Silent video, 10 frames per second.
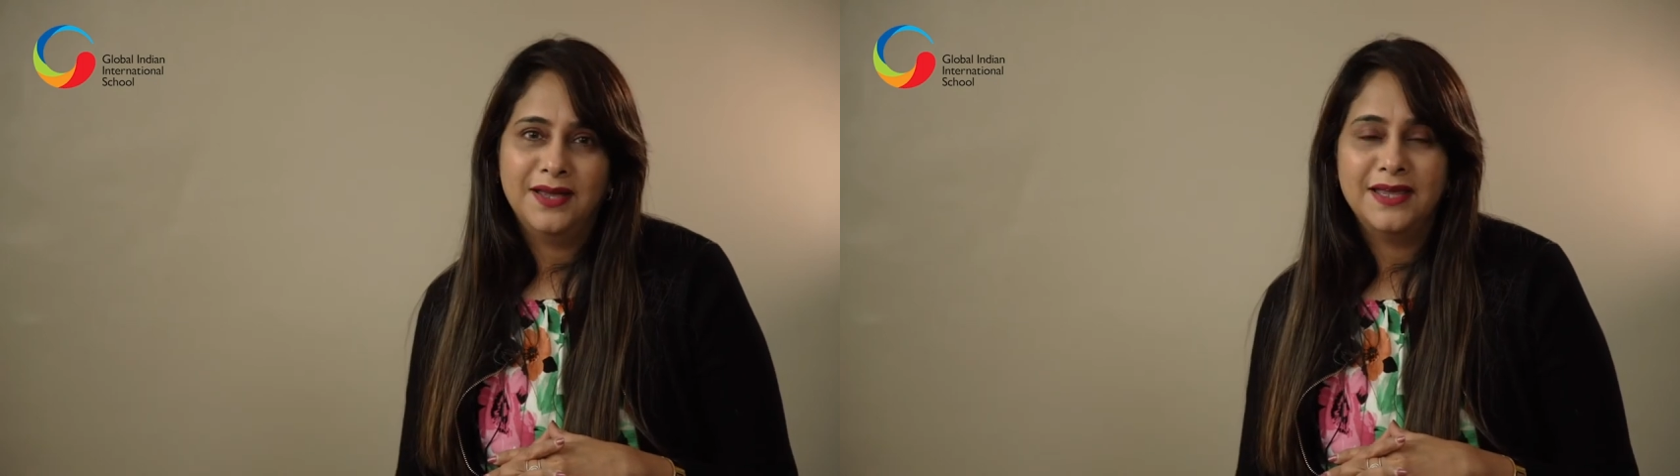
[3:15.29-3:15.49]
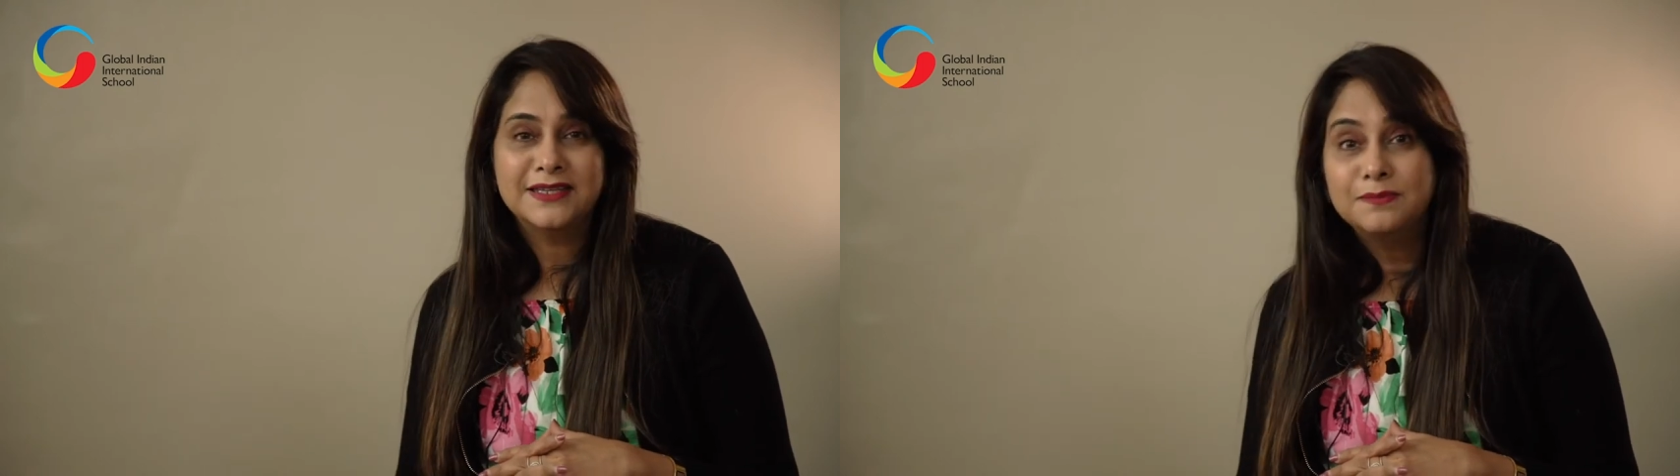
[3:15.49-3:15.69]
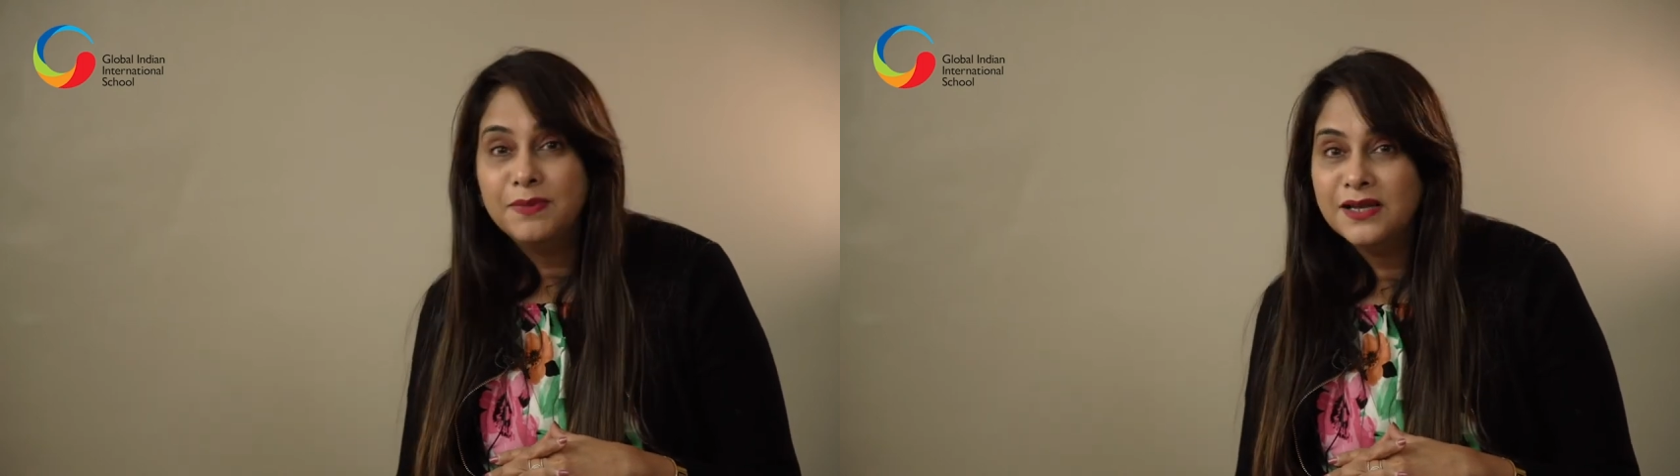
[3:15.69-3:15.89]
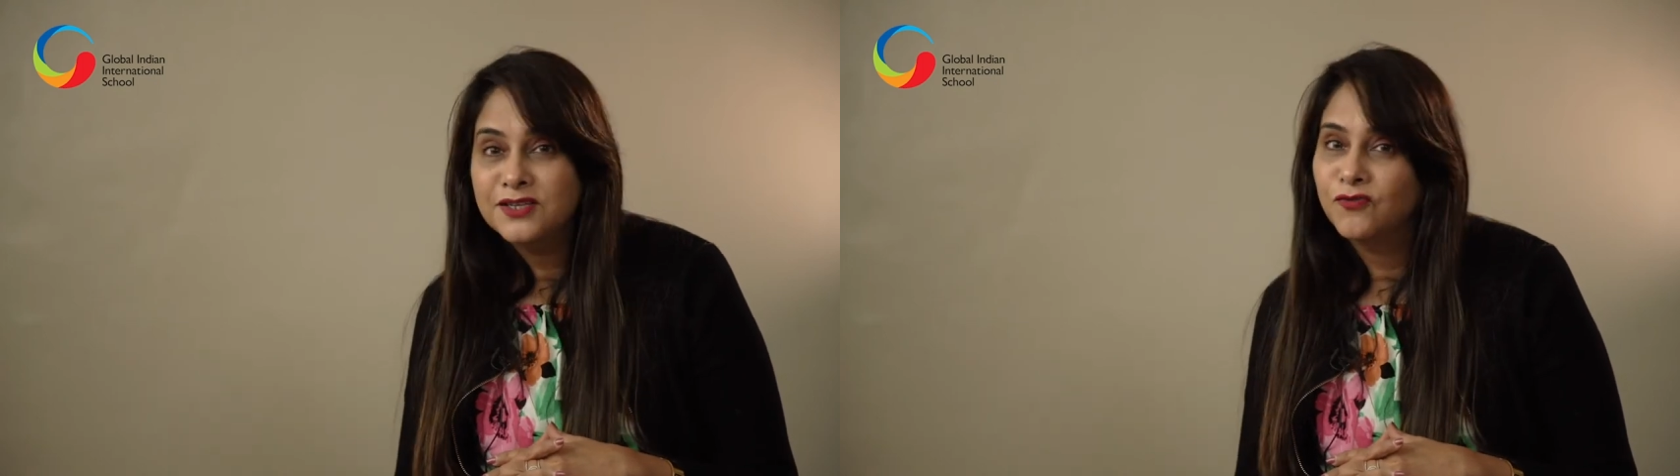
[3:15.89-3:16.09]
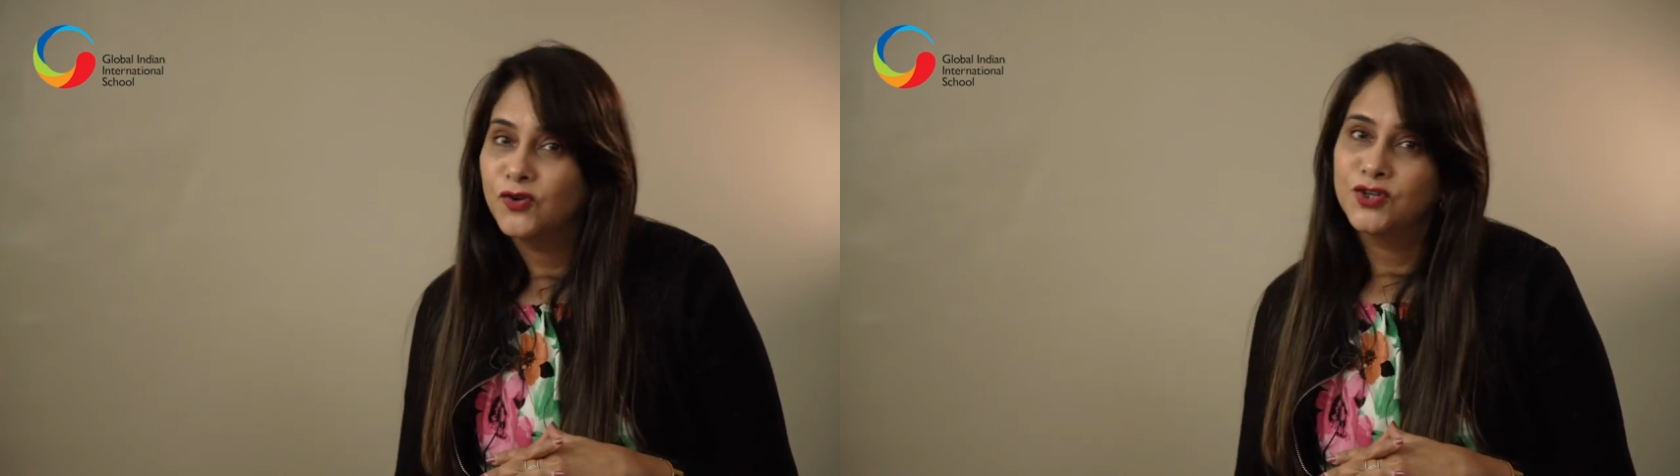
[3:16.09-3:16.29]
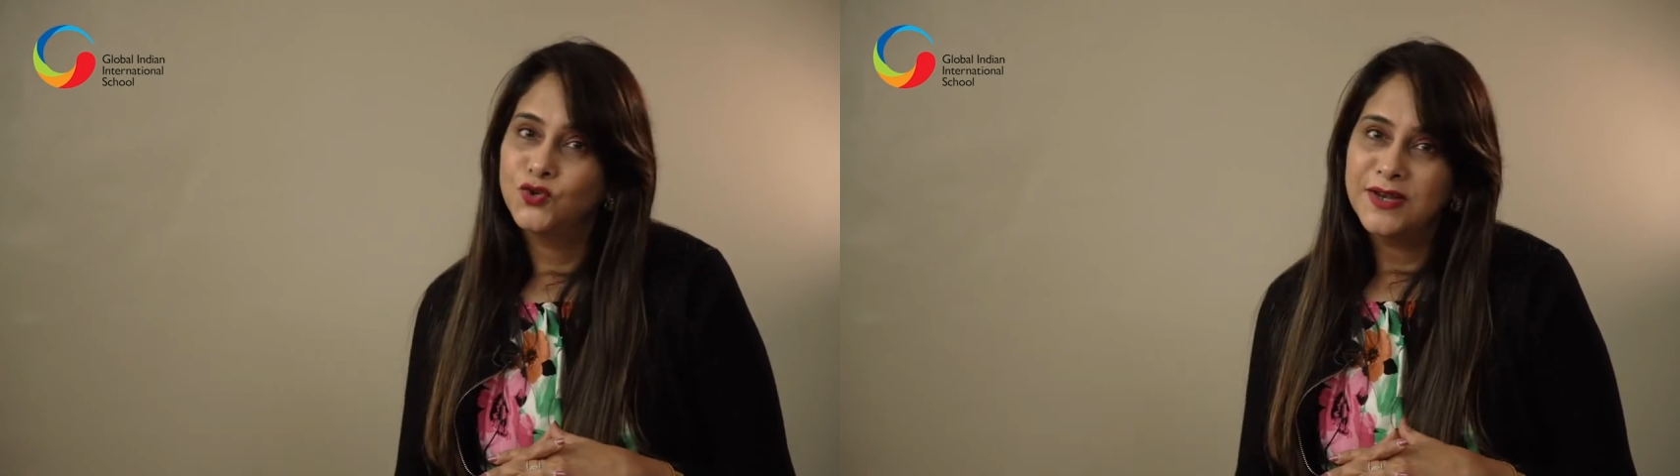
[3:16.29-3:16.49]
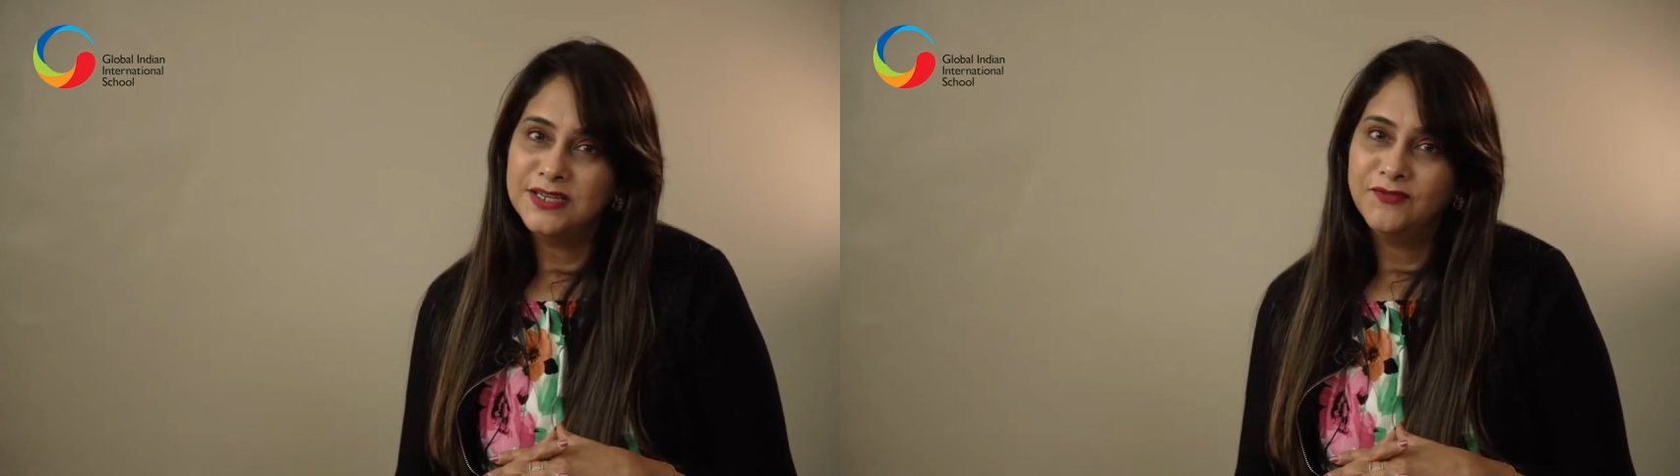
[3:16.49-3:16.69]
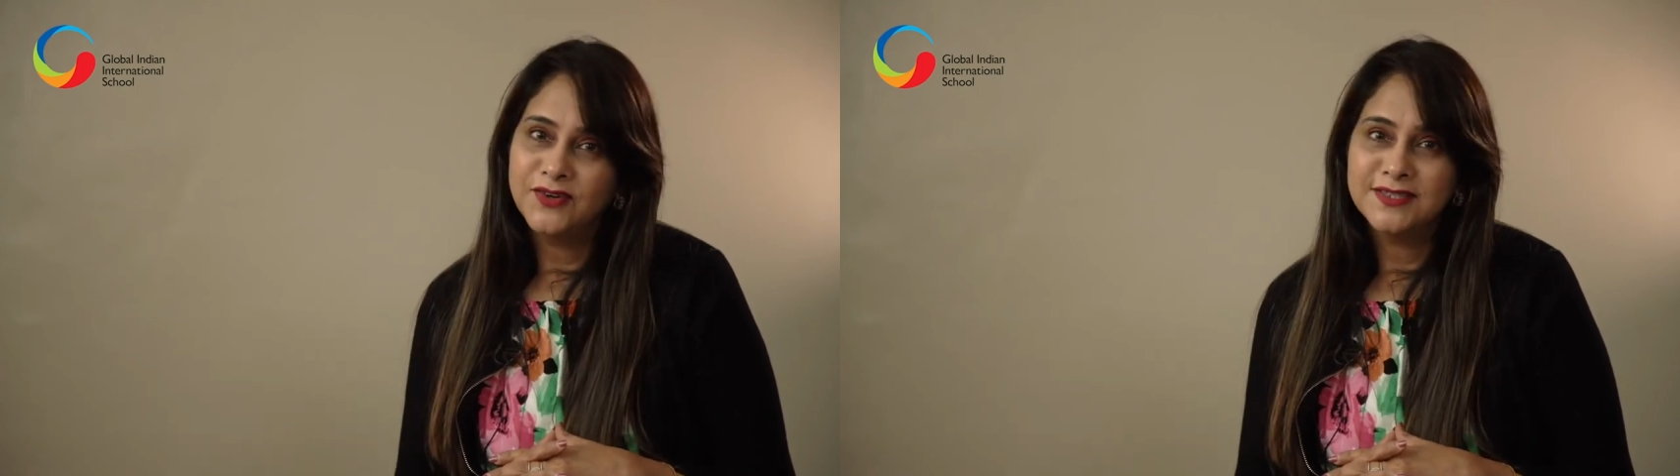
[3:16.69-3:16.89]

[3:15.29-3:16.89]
is built for the 21st